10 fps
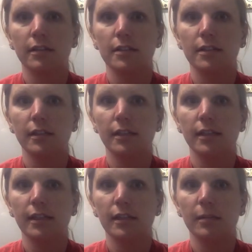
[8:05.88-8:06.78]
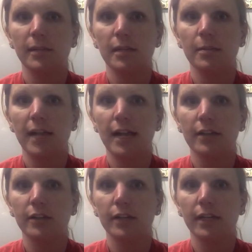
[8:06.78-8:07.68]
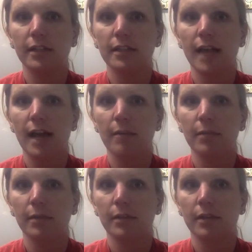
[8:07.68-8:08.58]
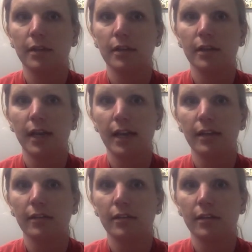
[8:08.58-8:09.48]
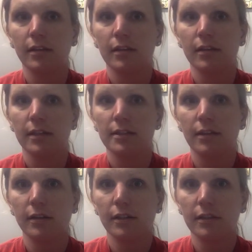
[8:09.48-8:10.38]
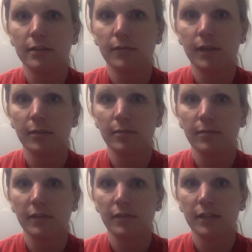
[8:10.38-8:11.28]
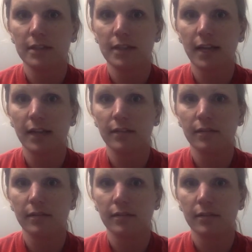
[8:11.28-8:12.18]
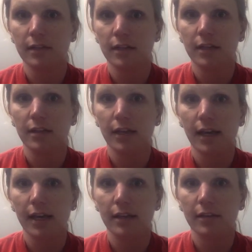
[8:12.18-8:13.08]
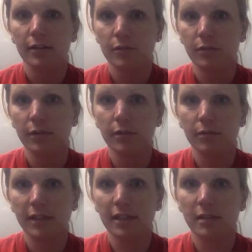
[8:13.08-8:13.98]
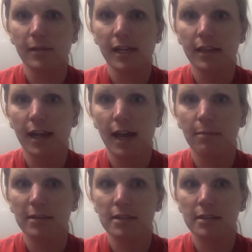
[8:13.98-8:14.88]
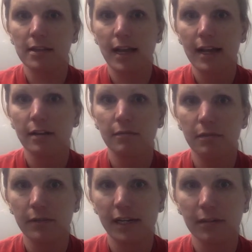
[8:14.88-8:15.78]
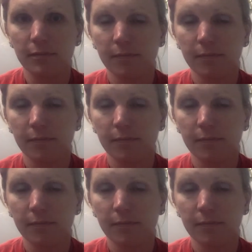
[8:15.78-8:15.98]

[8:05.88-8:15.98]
just a little bit of black showing at the top, okay? That's how it looks from the front side. Okay, the screw needs to be on the opposite side of the reed.